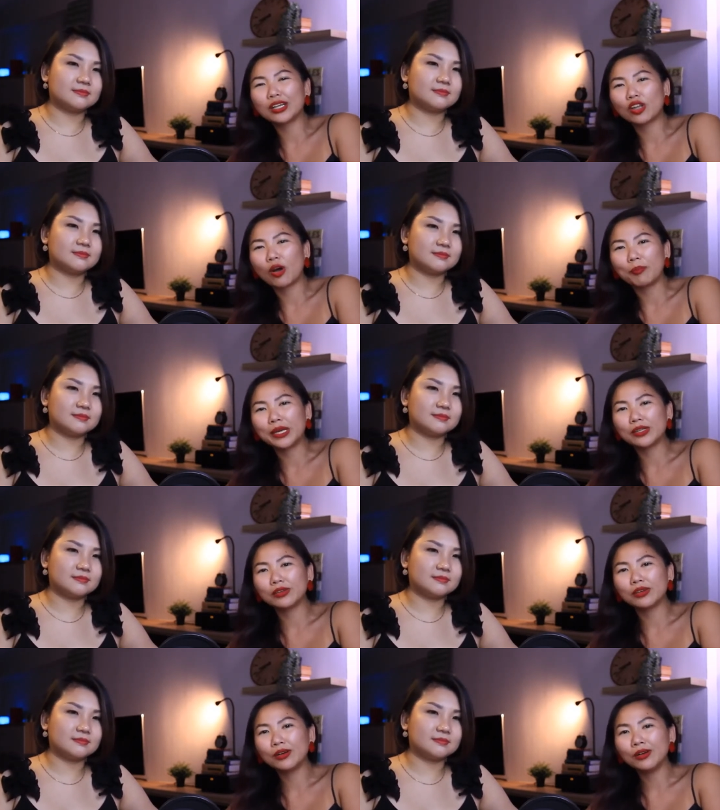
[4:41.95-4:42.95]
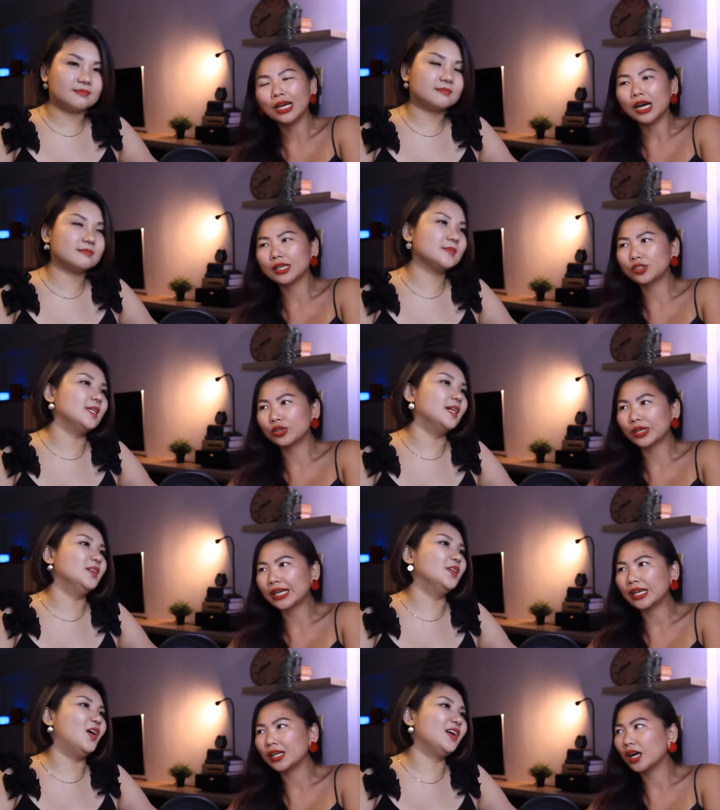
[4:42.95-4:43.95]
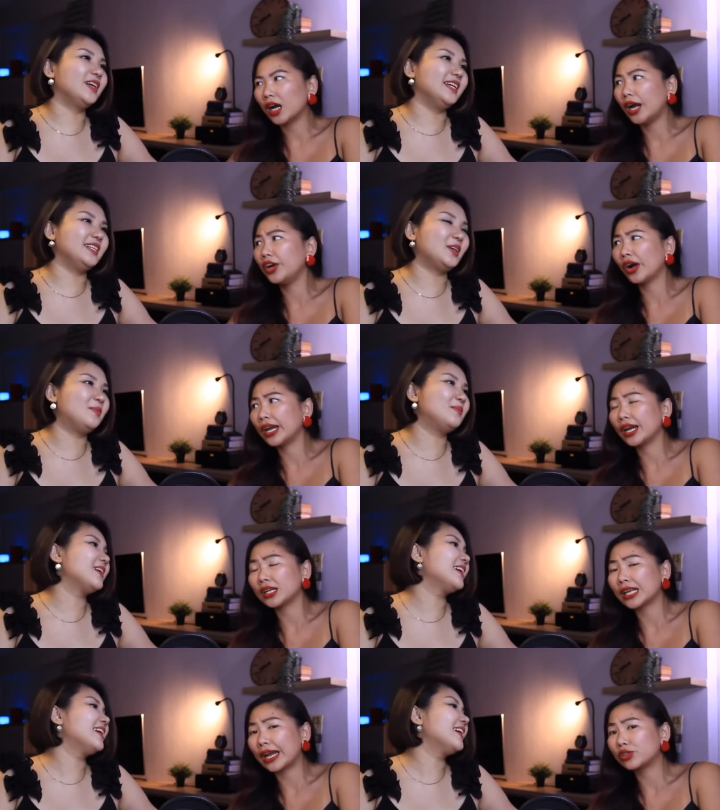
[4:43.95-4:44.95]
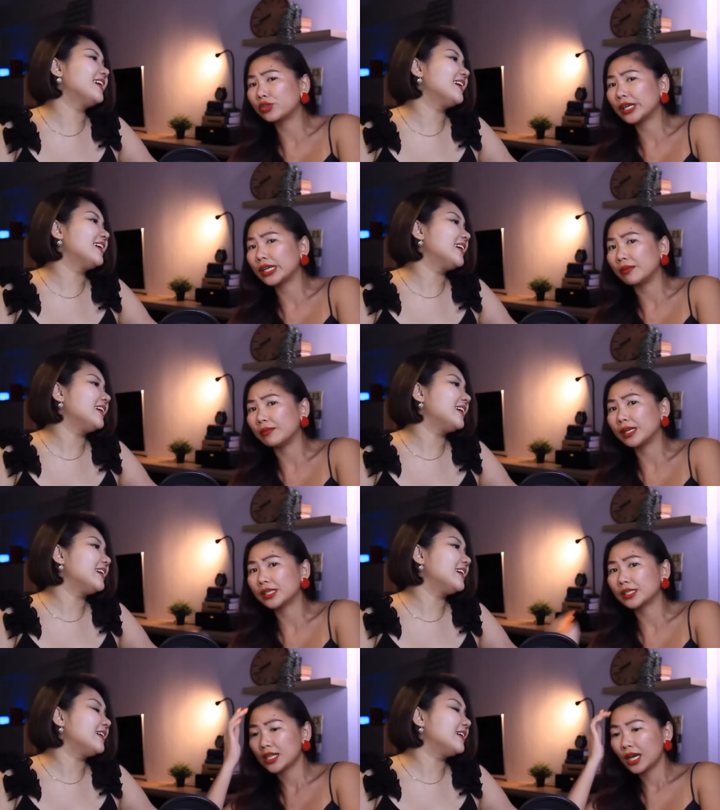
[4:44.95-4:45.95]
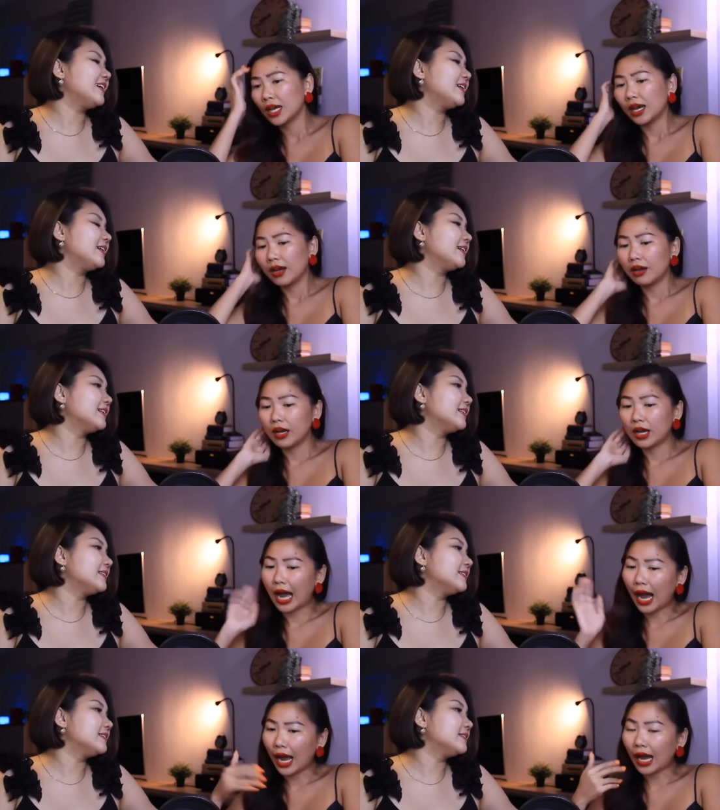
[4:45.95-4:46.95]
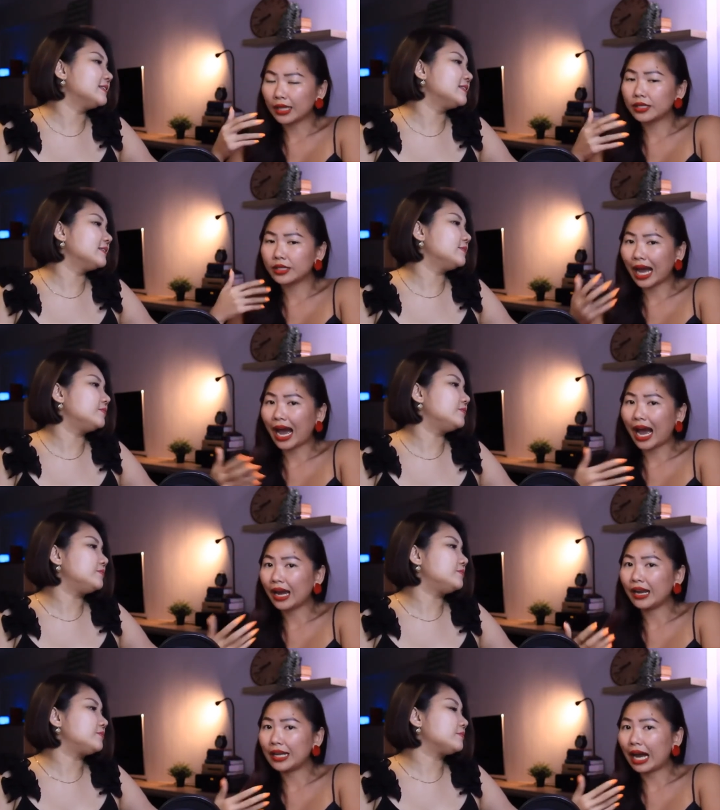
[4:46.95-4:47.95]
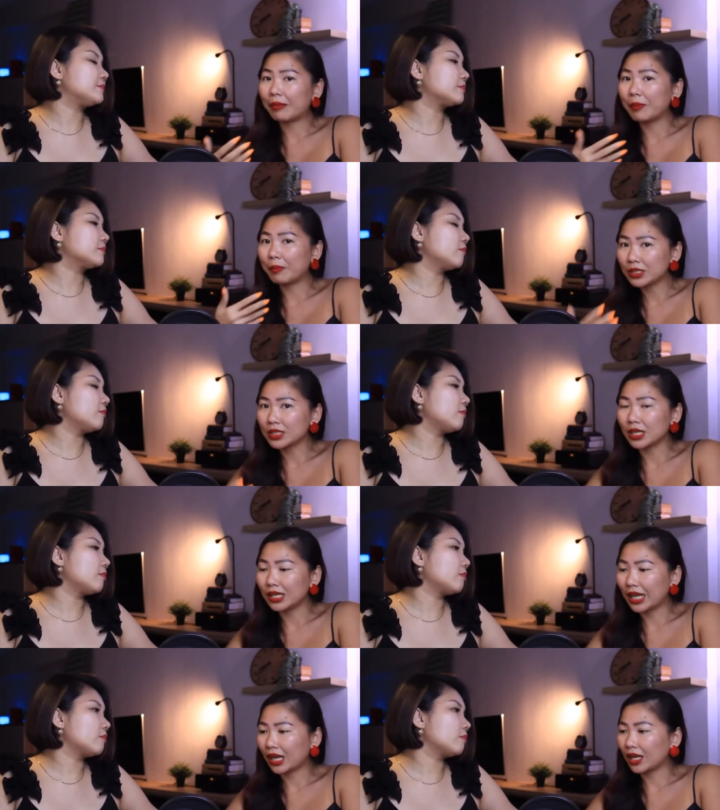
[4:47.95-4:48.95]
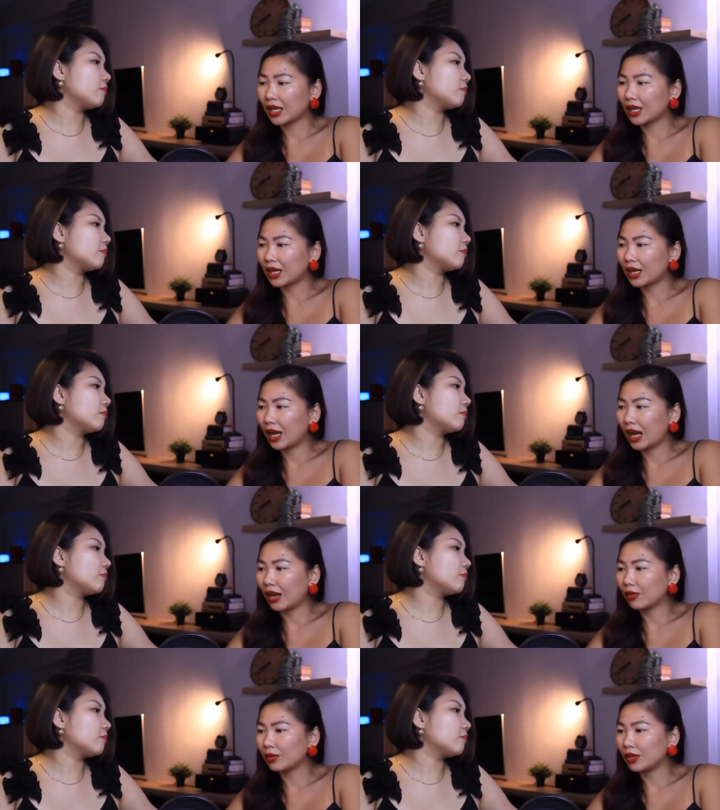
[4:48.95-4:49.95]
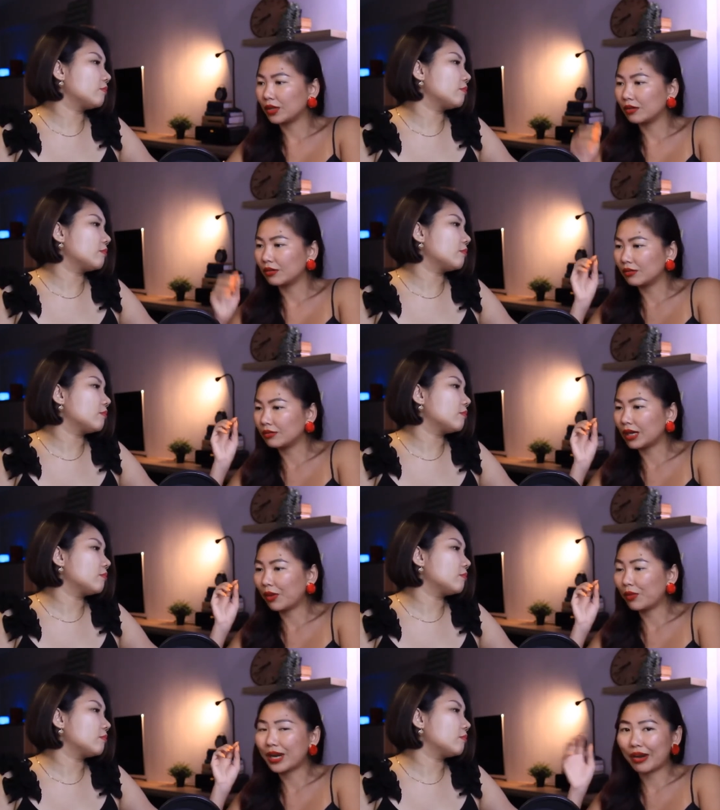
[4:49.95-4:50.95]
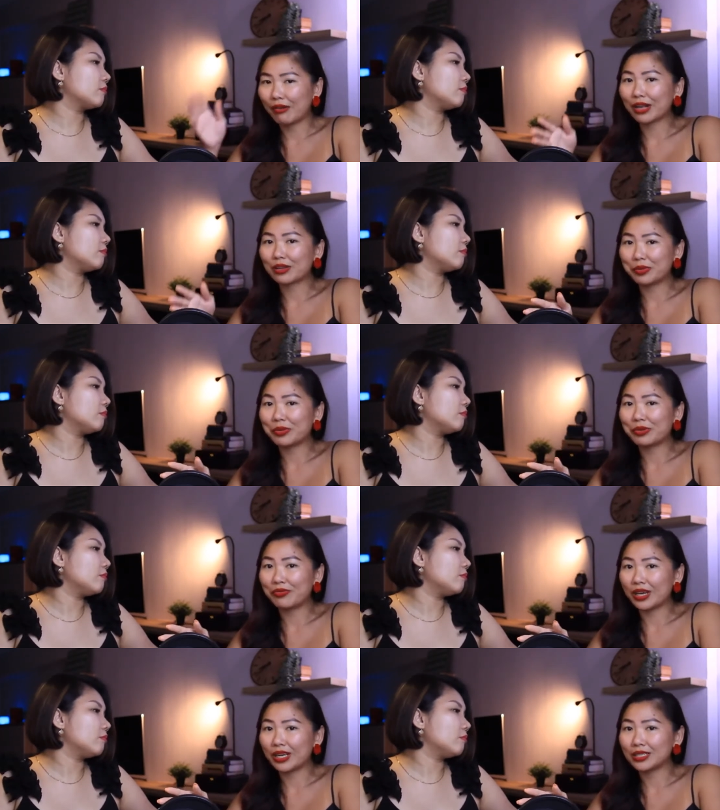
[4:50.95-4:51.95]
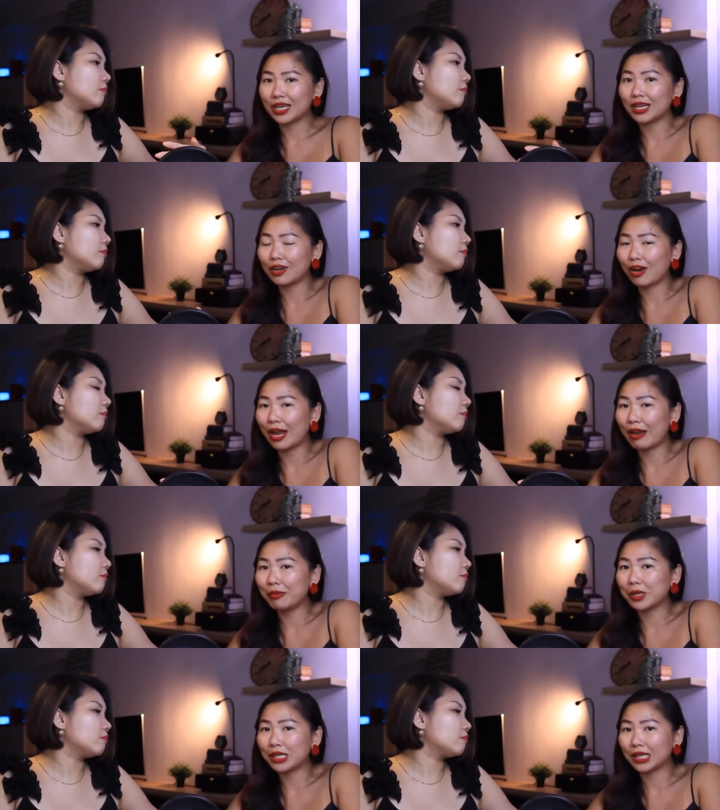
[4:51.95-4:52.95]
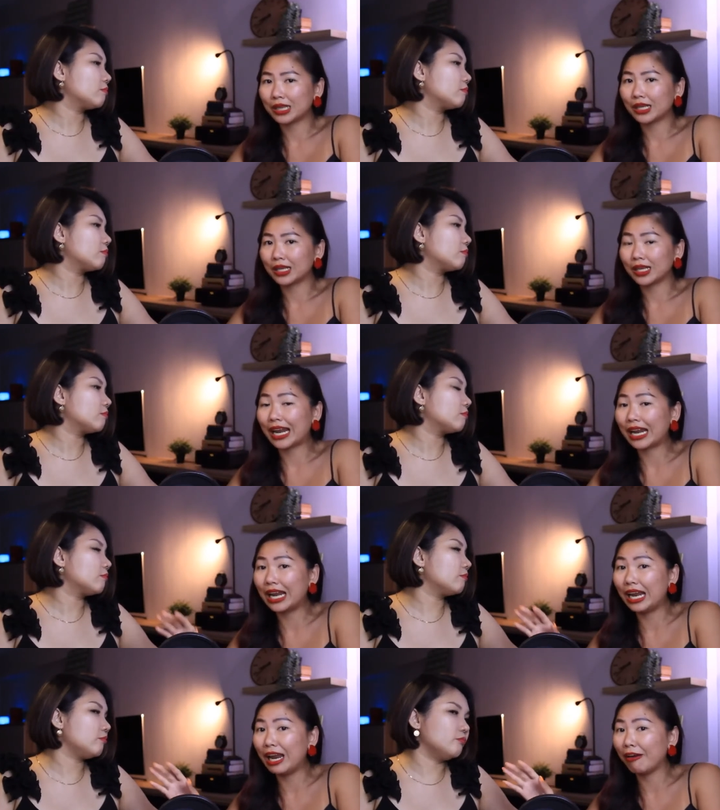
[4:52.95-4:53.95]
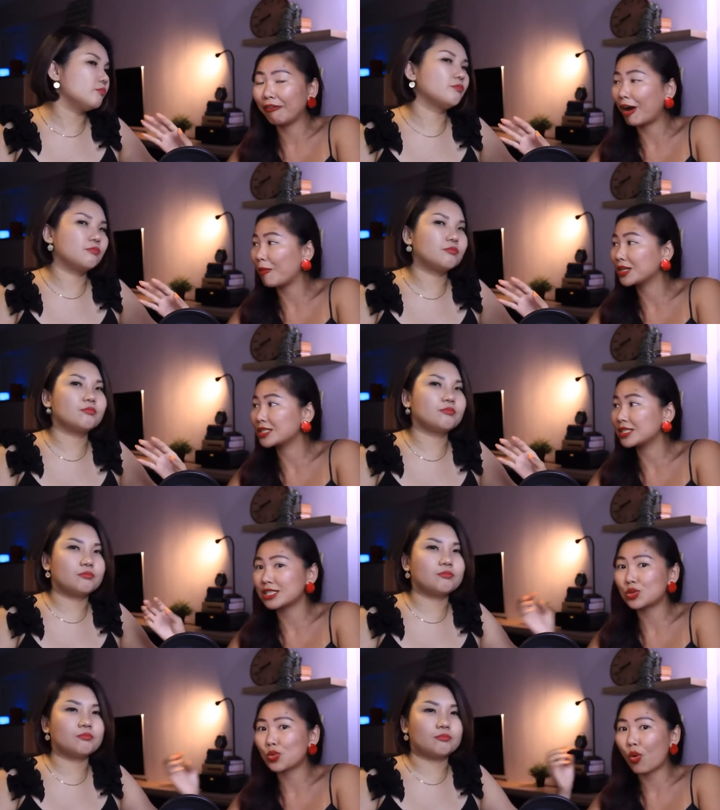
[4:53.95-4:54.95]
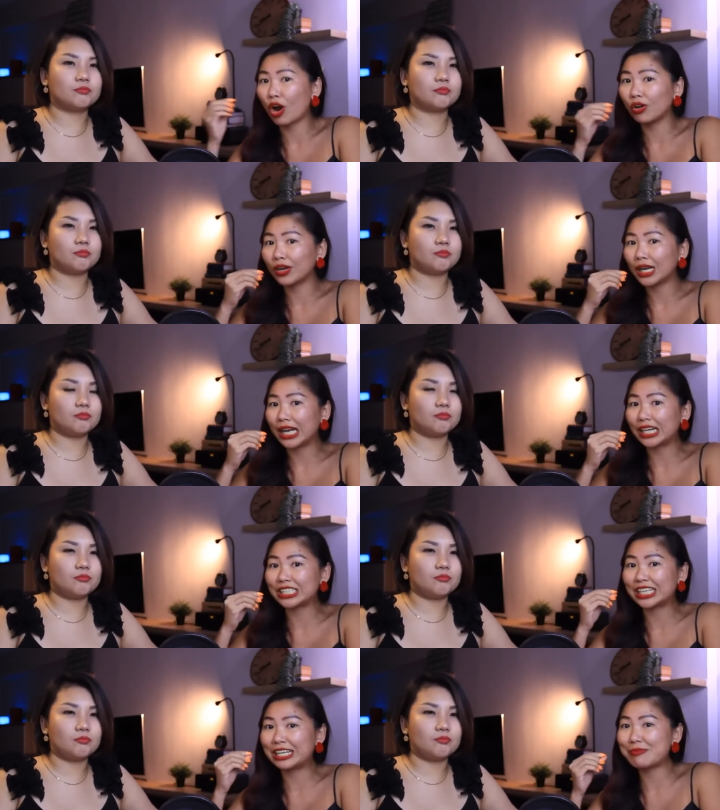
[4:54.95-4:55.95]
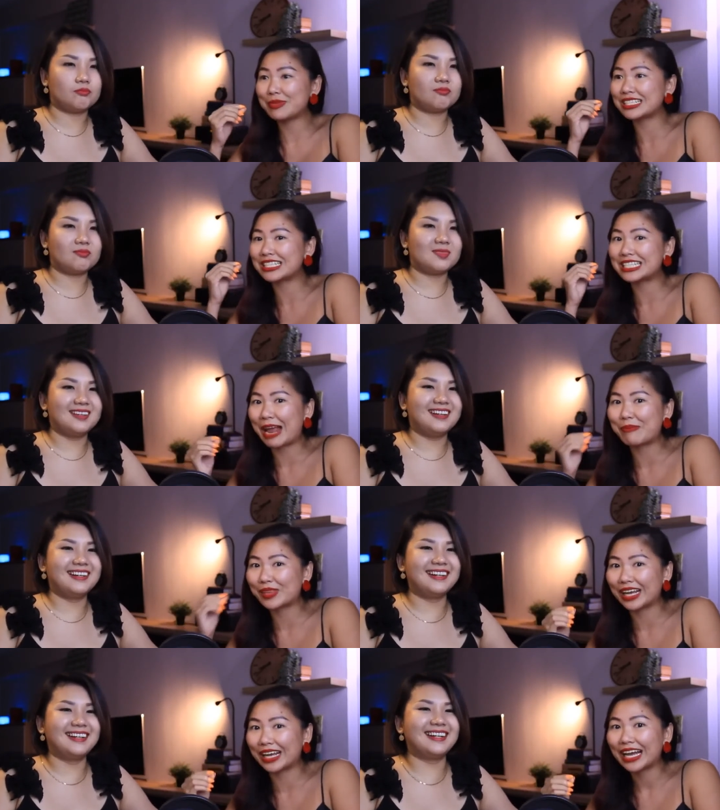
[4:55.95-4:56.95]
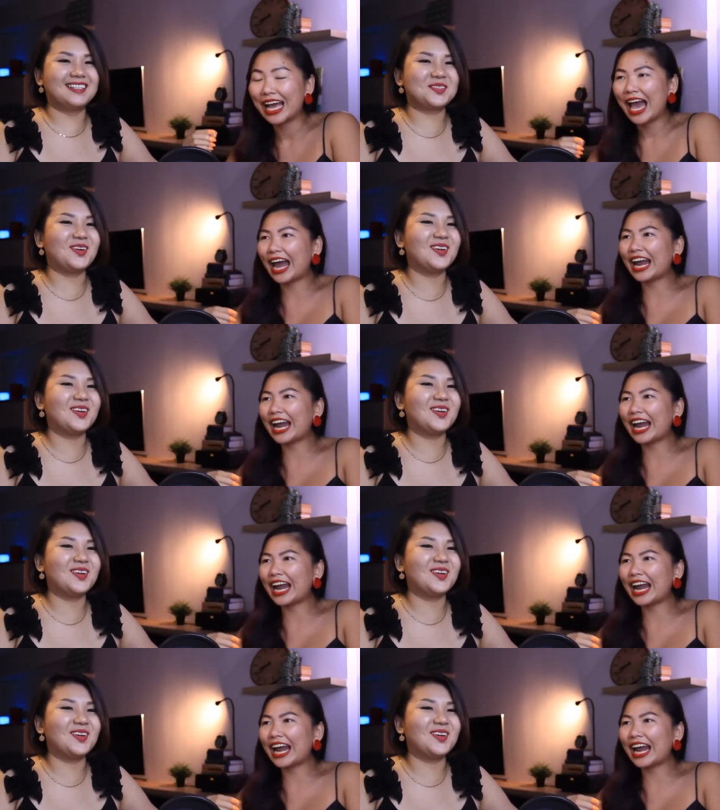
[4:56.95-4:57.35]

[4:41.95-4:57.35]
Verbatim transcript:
Speaker 1: topic. You know, a tricky, annoying, annoying and, and tricky because I am a person that I will I would direct to people's face, and you know everybody can take it. And I love mm. how much she swallow it, and she give me the same thing. swallow